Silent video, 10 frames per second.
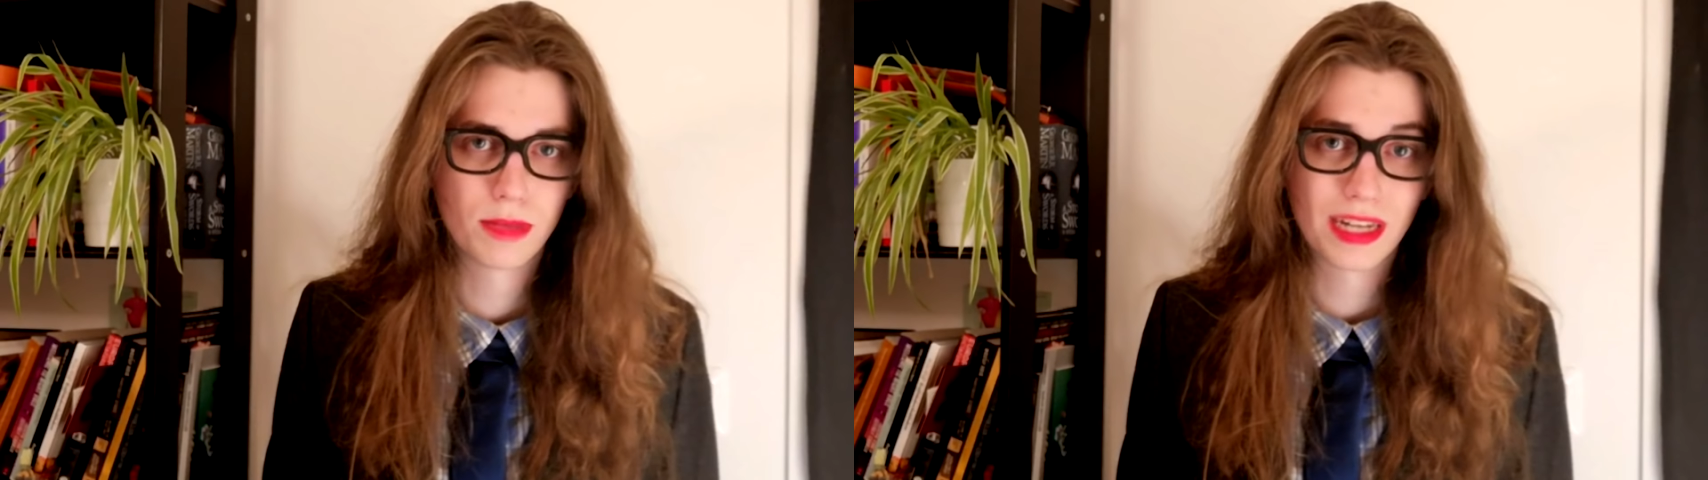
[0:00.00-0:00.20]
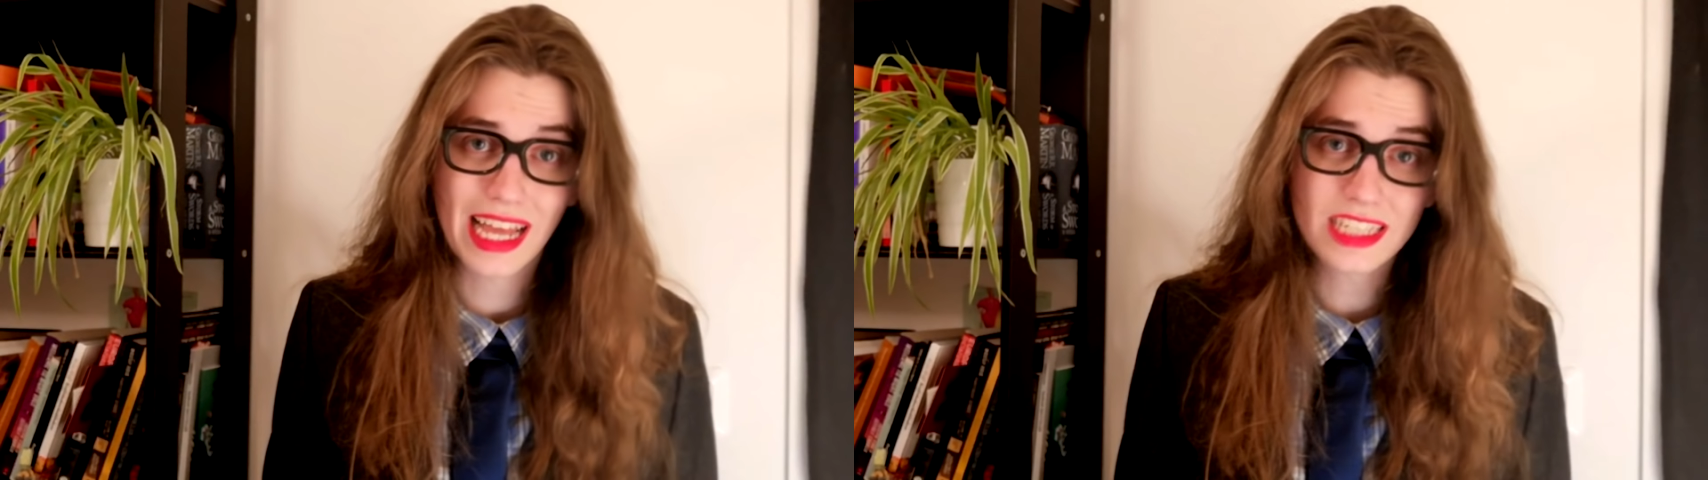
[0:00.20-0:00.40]

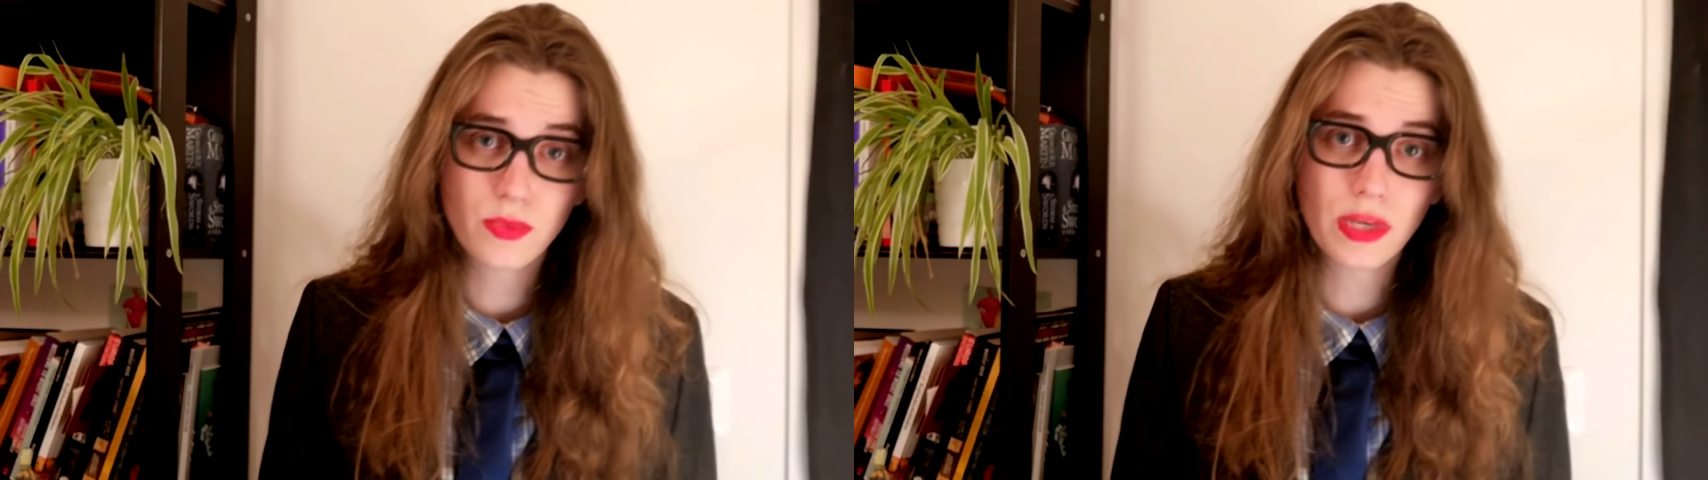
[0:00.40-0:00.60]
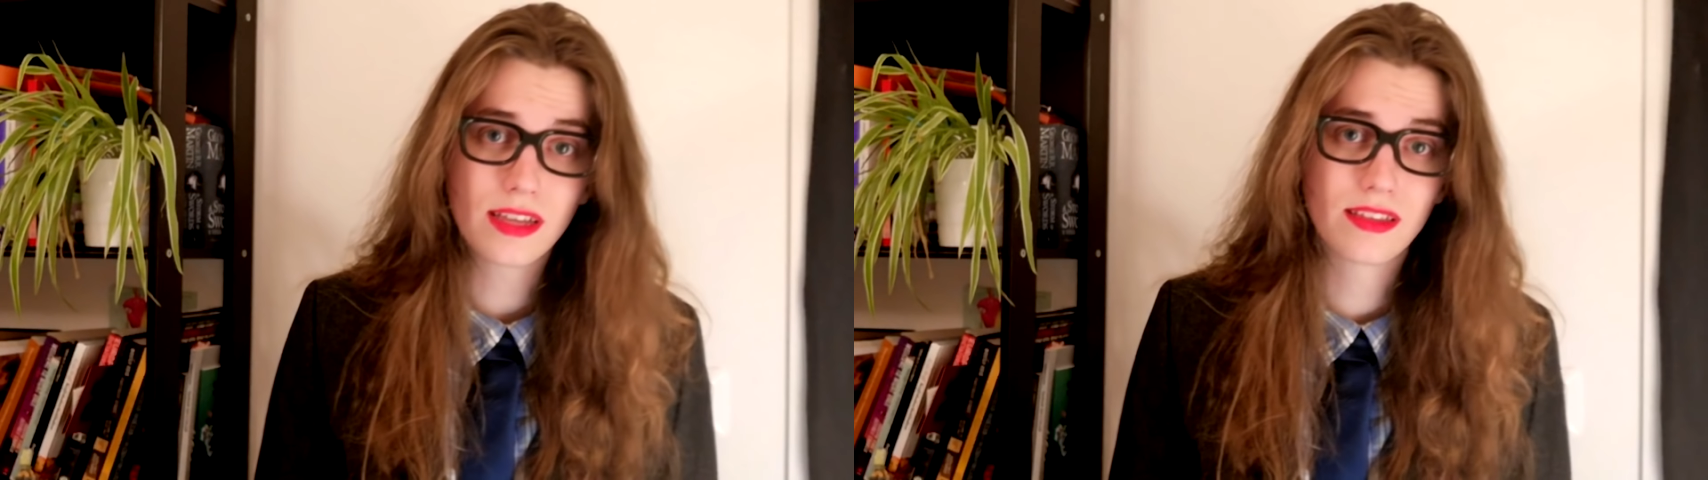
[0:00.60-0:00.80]
But
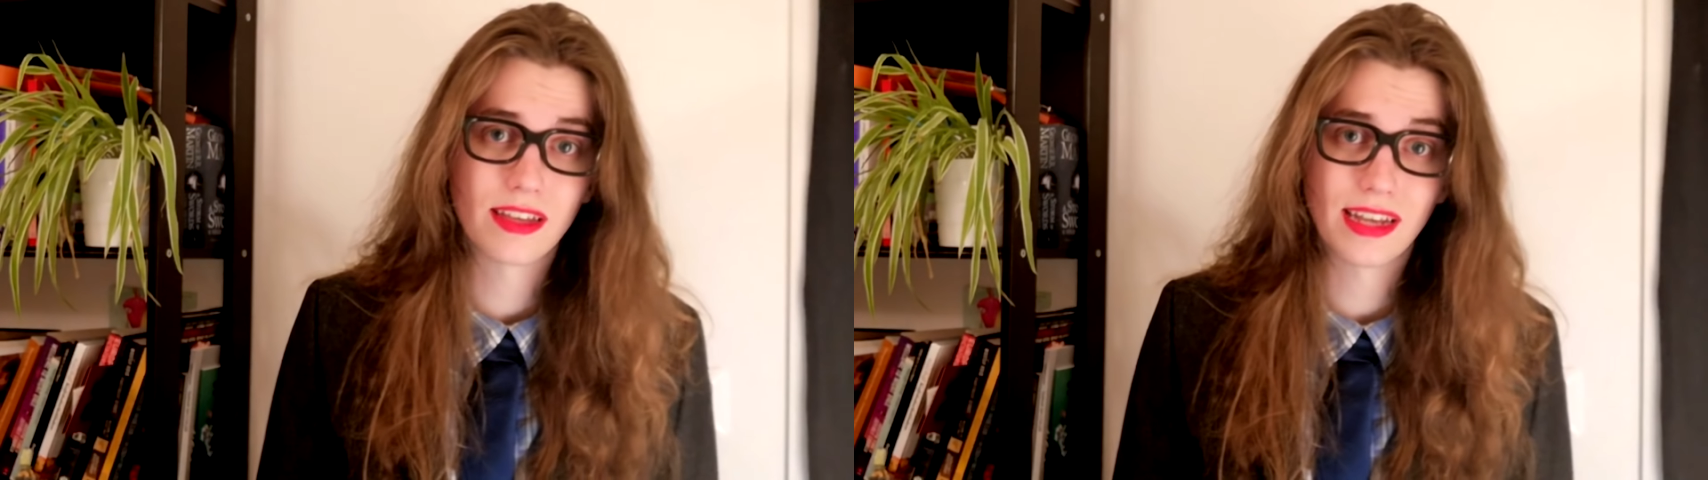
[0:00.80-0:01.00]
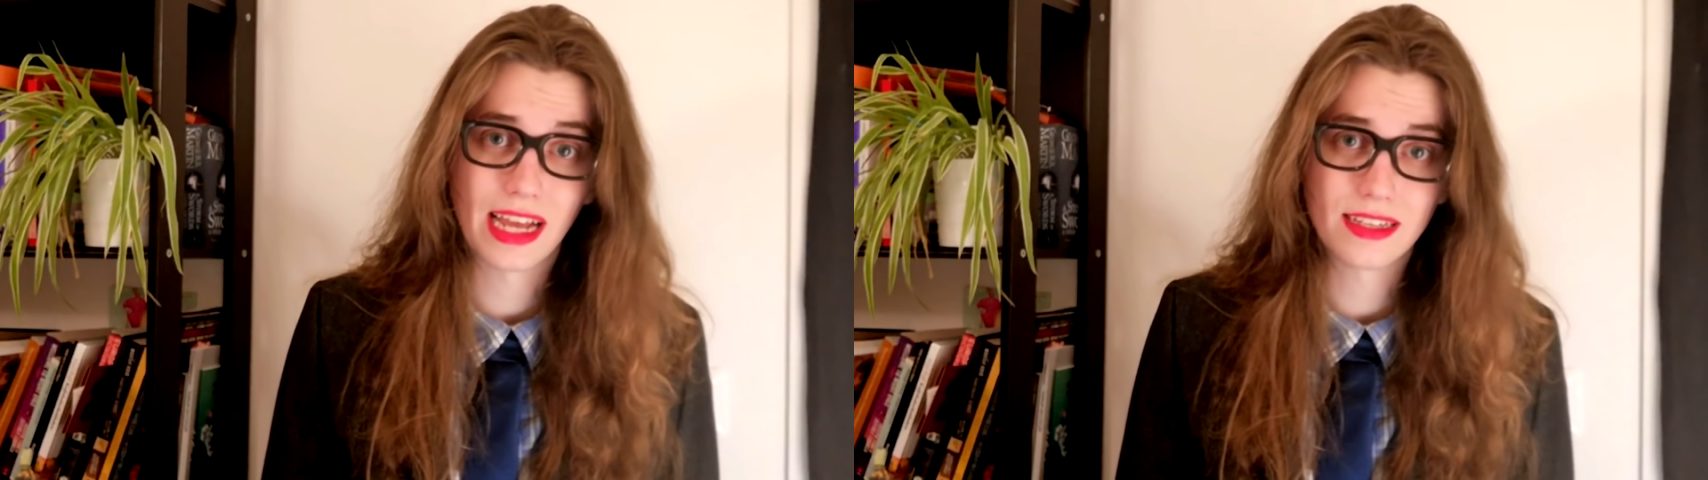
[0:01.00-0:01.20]
Last Week
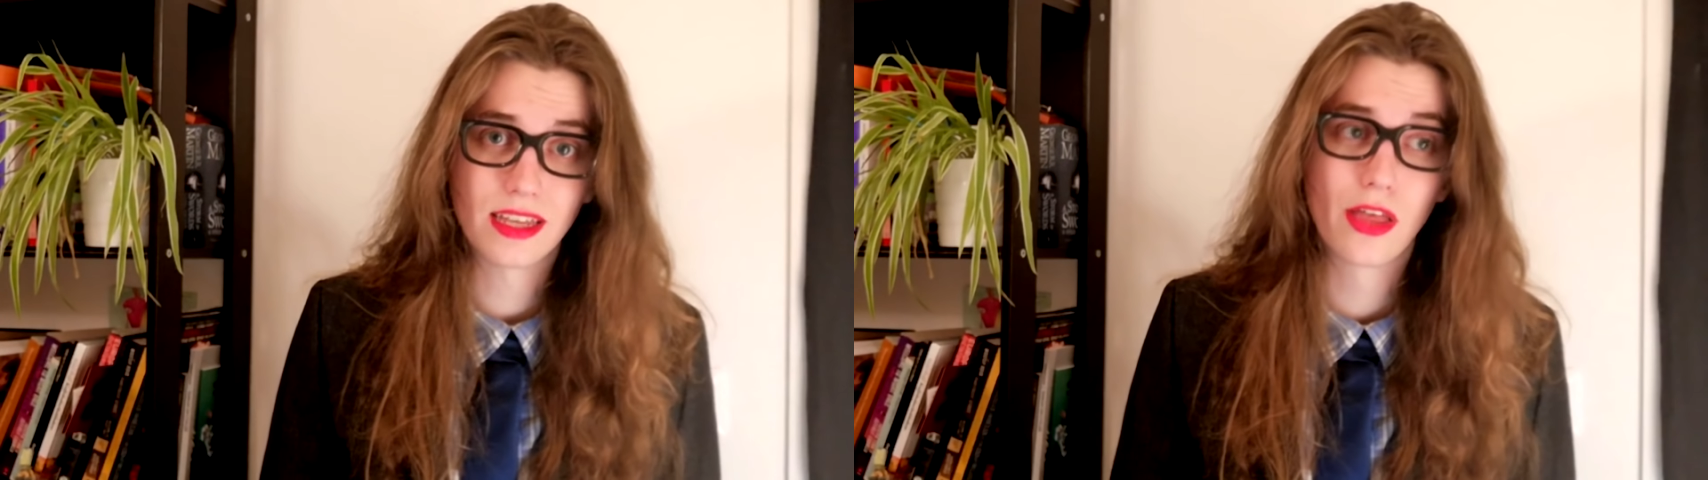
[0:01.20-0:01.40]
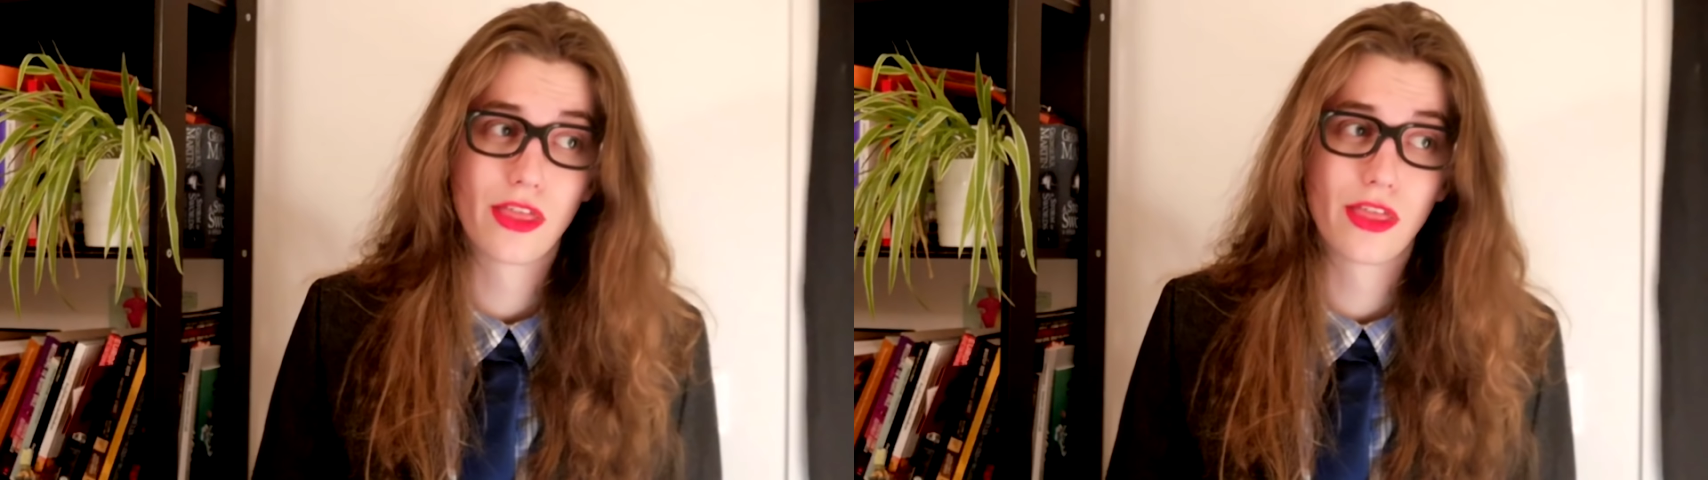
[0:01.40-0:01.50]
Tonight